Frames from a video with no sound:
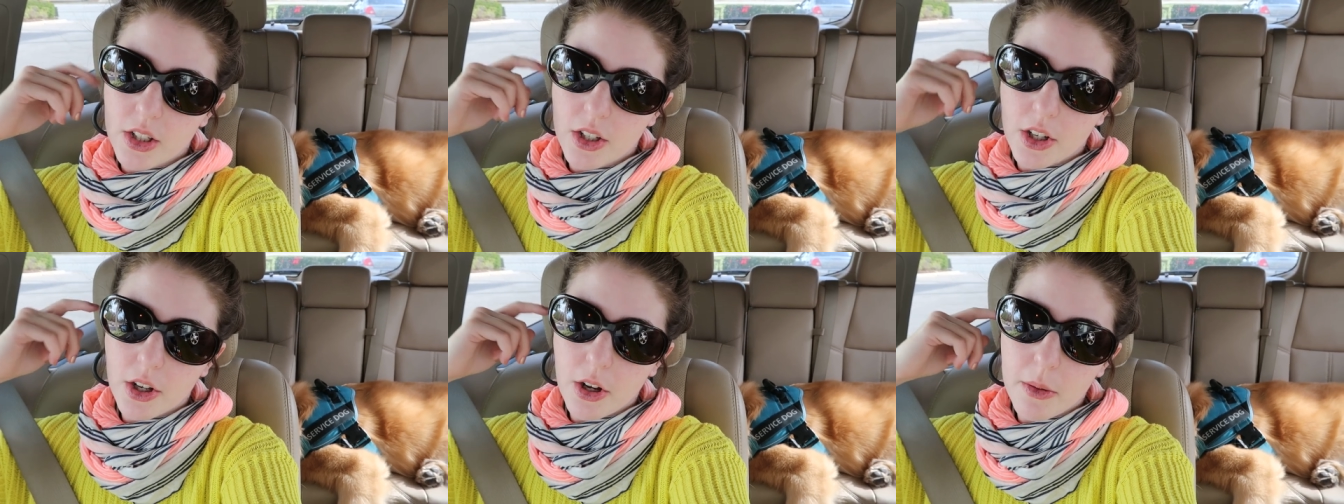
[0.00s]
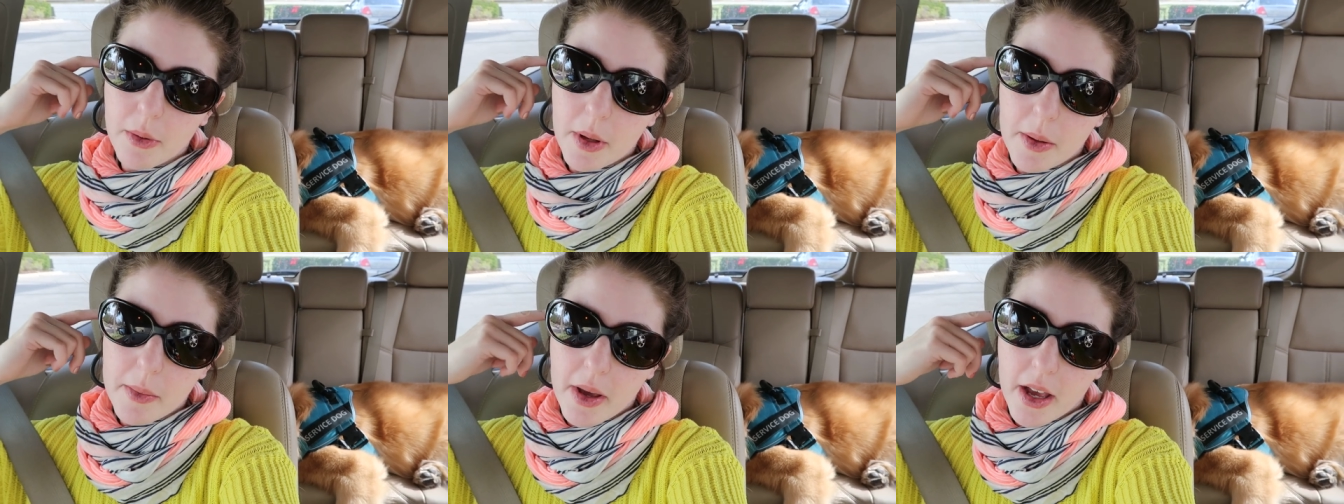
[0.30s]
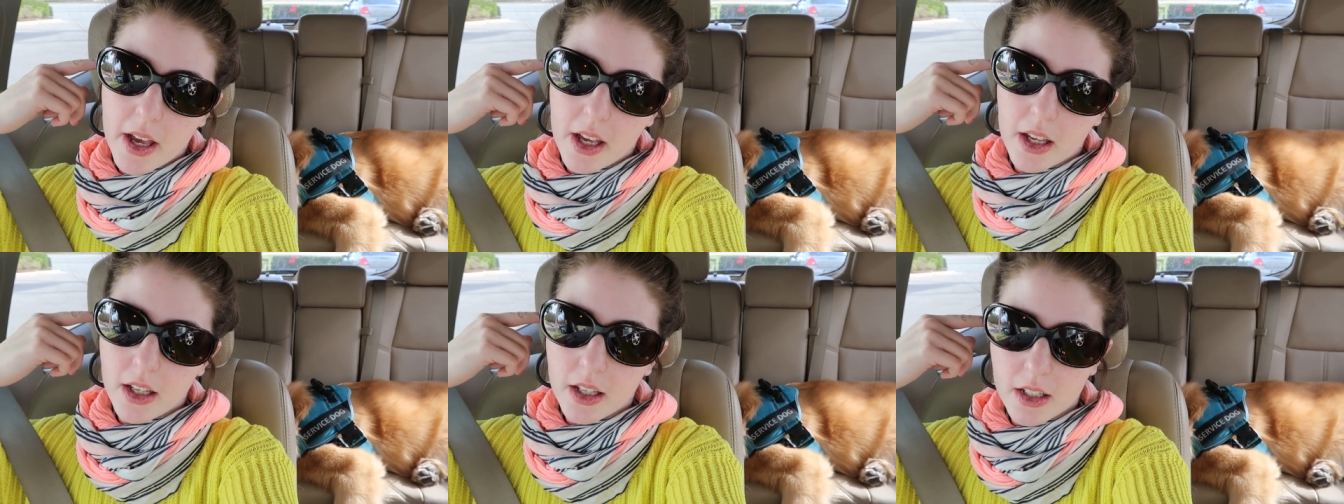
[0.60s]
took all my
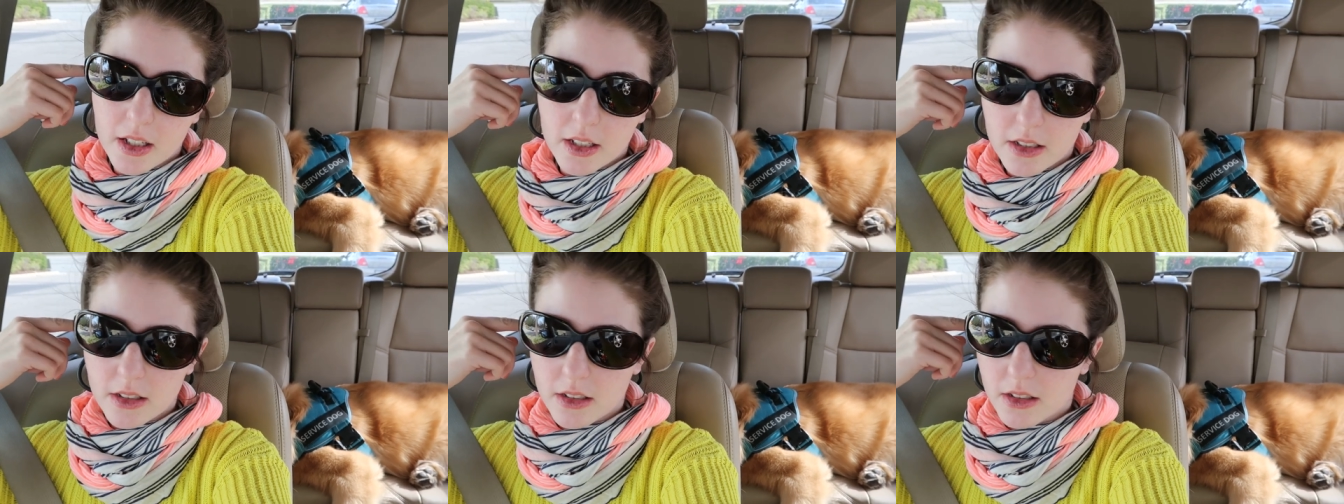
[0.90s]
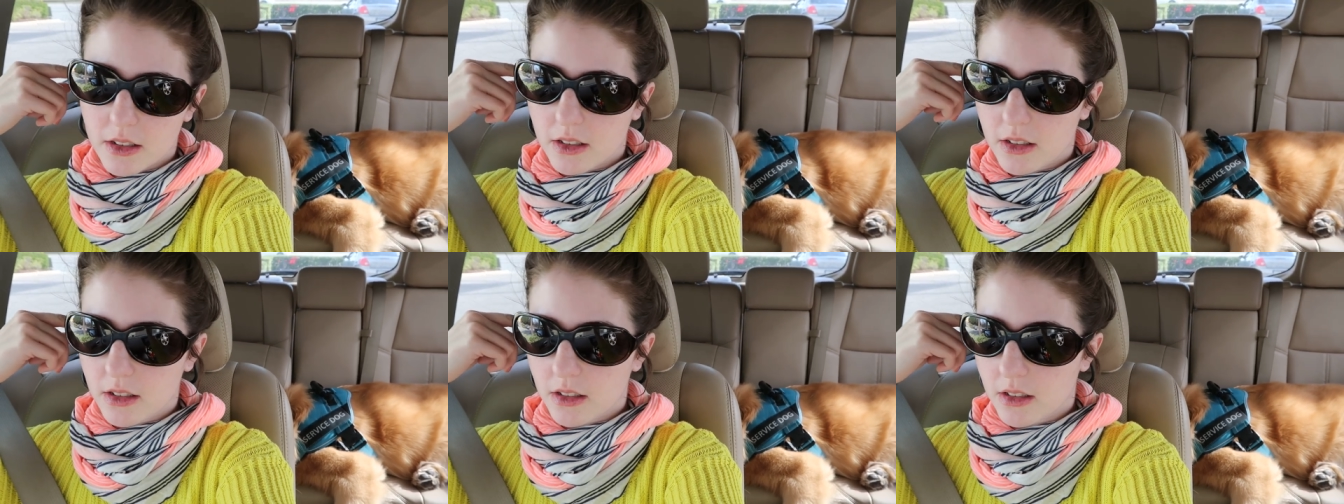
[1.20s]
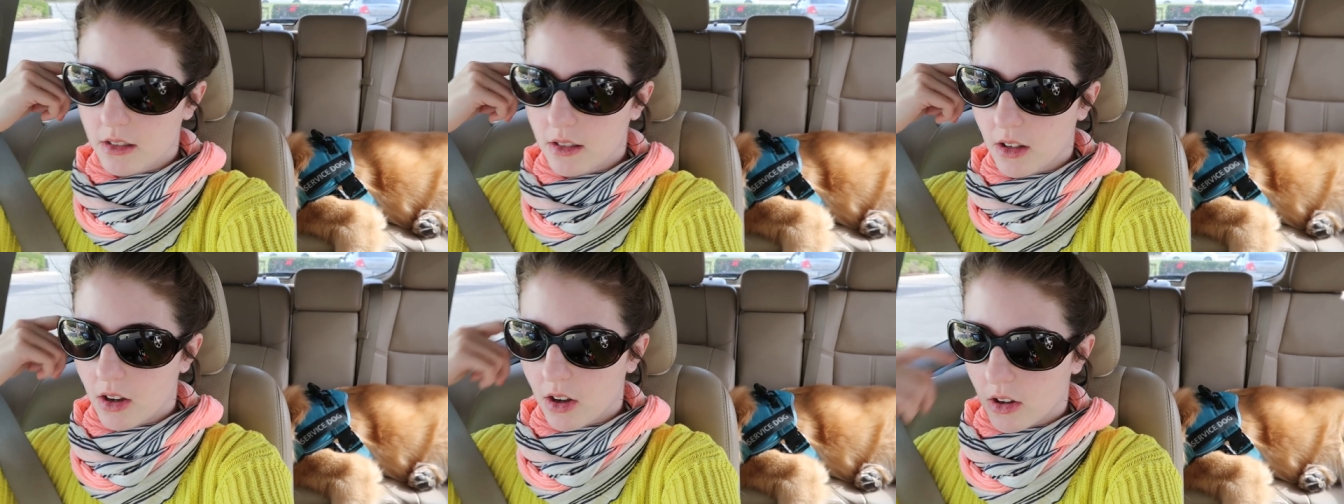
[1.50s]

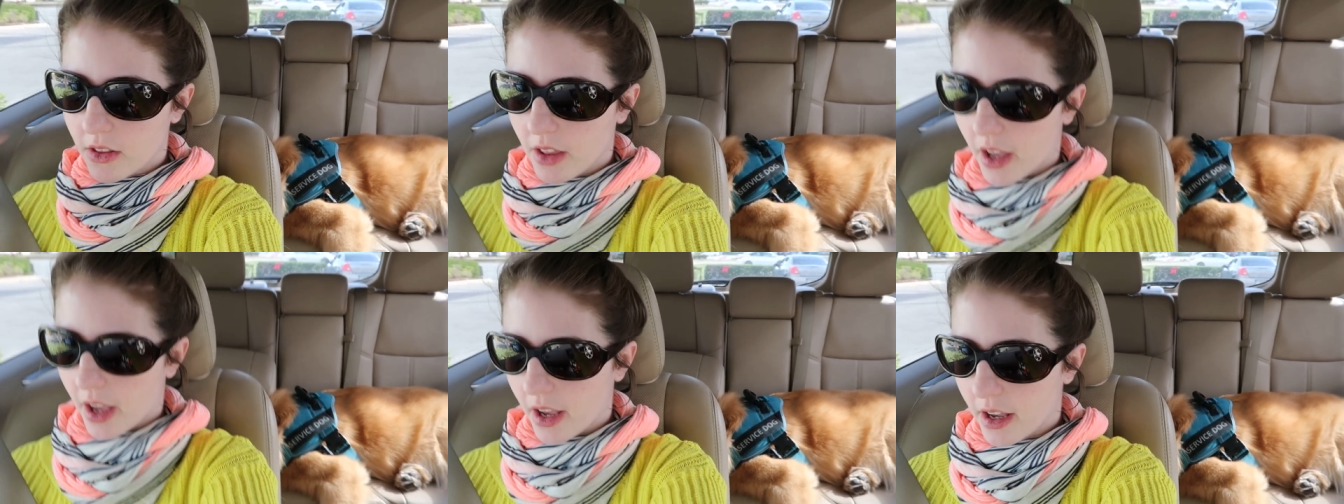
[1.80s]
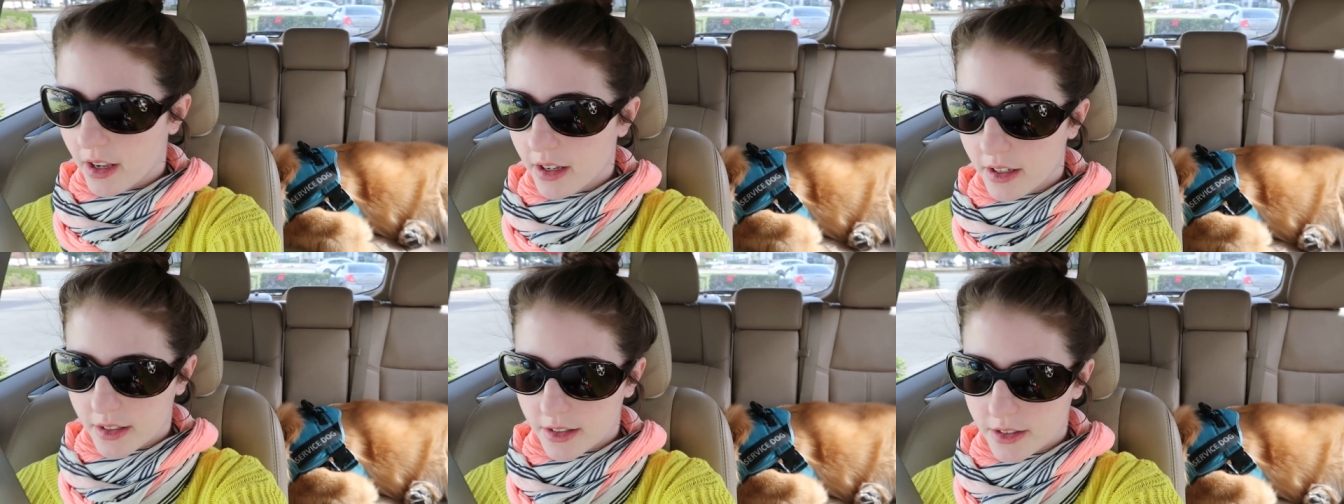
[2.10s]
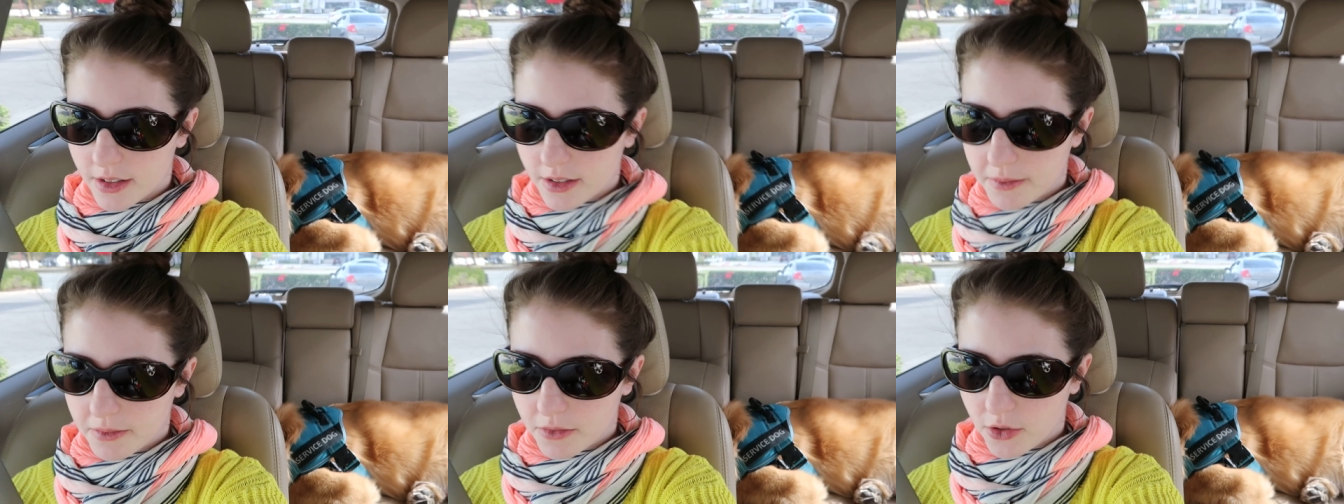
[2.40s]
meds, all that.